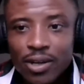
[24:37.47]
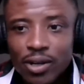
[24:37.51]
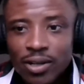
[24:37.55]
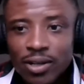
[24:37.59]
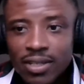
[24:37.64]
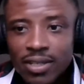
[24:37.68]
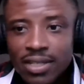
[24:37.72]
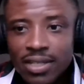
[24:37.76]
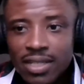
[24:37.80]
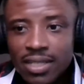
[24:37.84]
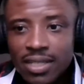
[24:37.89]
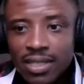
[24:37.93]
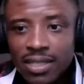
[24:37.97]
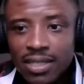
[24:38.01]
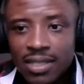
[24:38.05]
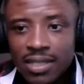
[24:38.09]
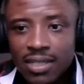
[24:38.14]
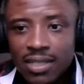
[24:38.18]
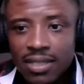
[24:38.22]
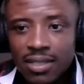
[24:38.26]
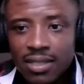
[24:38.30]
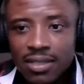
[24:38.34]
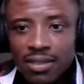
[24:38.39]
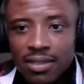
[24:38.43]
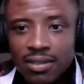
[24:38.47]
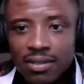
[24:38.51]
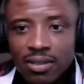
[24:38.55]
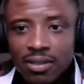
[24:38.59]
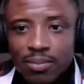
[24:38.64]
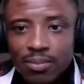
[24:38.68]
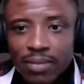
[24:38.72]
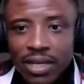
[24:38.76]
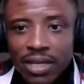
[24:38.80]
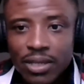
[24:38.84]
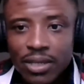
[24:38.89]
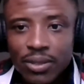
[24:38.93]
on the
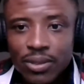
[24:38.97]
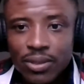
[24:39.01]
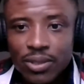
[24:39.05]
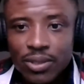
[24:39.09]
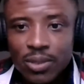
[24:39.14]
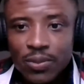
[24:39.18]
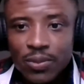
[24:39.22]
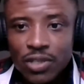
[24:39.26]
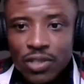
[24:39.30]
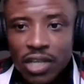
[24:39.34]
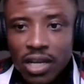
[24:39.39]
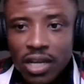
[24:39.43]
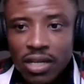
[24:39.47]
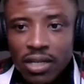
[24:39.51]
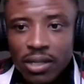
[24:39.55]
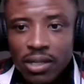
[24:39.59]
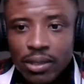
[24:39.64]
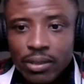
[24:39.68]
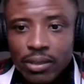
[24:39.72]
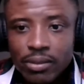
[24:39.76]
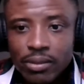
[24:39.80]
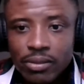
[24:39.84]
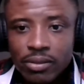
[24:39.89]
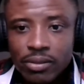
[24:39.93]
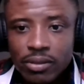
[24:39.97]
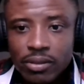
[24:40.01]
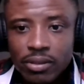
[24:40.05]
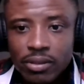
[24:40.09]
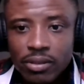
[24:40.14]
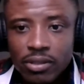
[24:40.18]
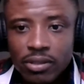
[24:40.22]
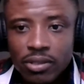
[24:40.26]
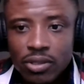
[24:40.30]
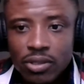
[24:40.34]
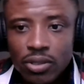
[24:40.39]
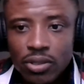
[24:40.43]
my YouTube channel
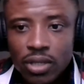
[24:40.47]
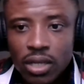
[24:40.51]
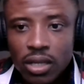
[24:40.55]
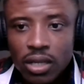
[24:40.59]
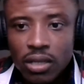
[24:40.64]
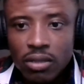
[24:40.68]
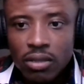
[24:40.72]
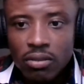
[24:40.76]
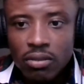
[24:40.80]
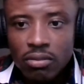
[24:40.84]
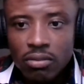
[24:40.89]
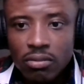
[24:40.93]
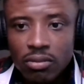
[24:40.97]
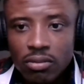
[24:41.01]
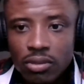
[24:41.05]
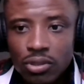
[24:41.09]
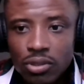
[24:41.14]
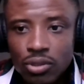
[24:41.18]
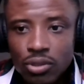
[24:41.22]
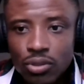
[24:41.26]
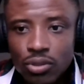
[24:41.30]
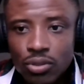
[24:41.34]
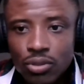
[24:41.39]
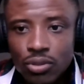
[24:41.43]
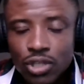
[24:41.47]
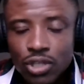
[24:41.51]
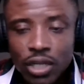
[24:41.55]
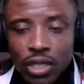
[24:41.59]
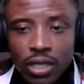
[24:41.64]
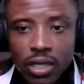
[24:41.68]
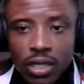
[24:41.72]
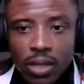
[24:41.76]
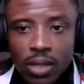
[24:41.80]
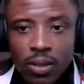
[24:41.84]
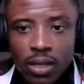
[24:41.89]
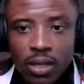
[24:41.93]
so that you could check
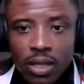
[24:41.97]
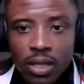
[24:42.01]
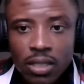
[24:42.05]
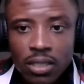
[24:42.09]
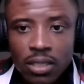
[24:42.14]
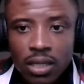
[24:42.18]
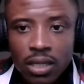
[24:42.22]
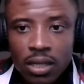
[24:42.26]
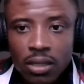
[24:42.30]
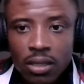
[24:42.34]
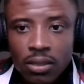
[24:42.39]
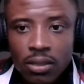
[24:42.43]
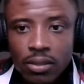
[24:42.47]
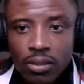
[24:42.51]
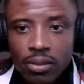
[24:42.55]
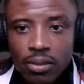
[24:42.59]
it out later